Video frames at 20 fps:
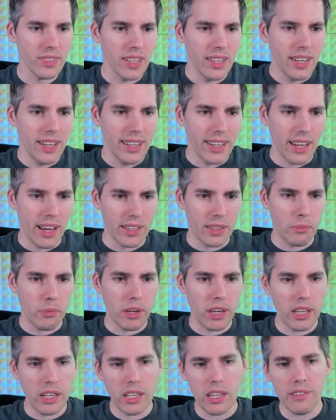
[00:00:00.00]
Now at the
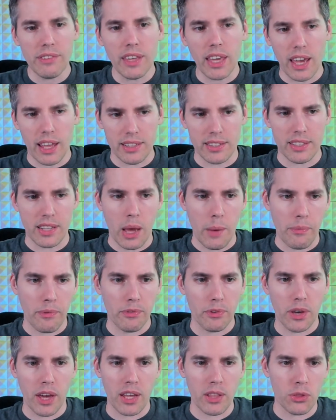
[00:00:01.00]
beginning of the end step, if you
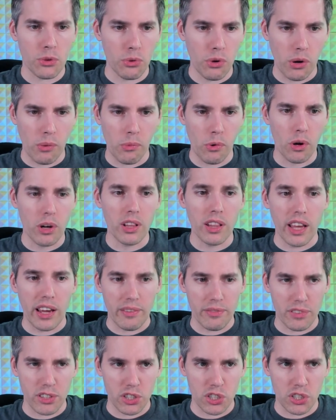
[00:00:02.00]
gain 3 or more
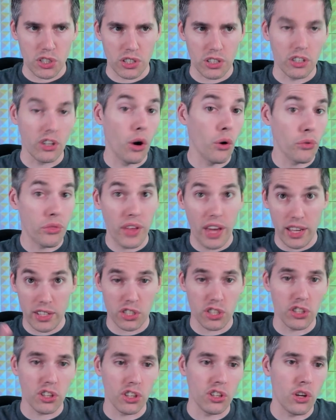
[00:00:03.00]
life this turn, no thanks
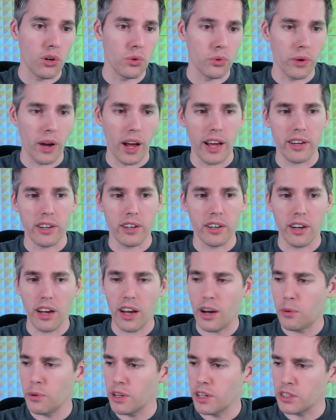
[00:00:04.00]
to the Lone Rider,
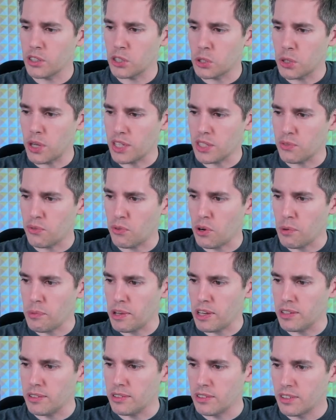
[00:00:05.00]
we get to transform
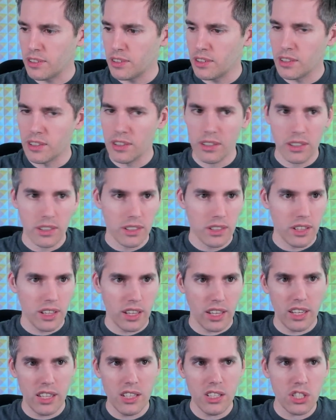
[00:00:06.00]
it
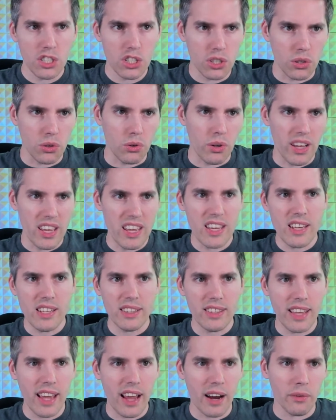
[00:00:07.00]
into It
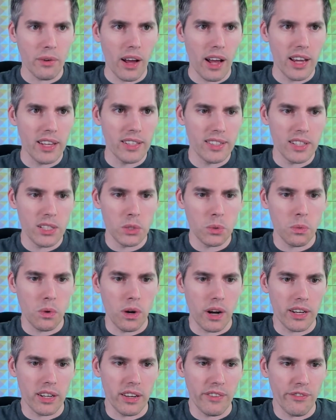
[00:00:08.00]
That Rides as
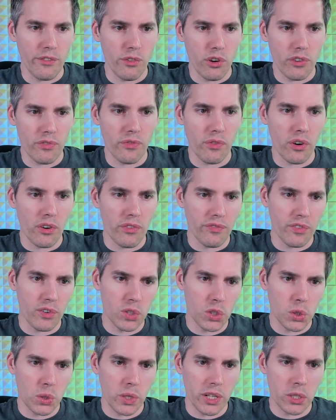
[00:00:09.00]
One, a 4/4
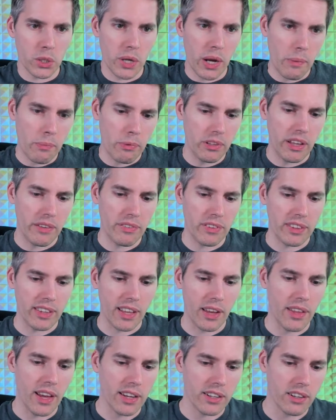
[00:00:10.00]
first strike trample life.
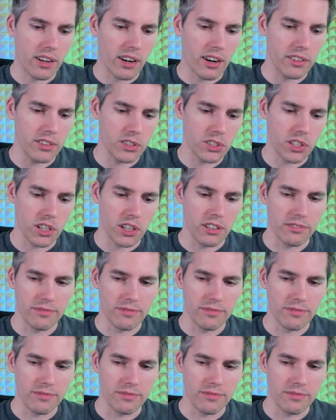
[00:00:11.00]
Now that card is good.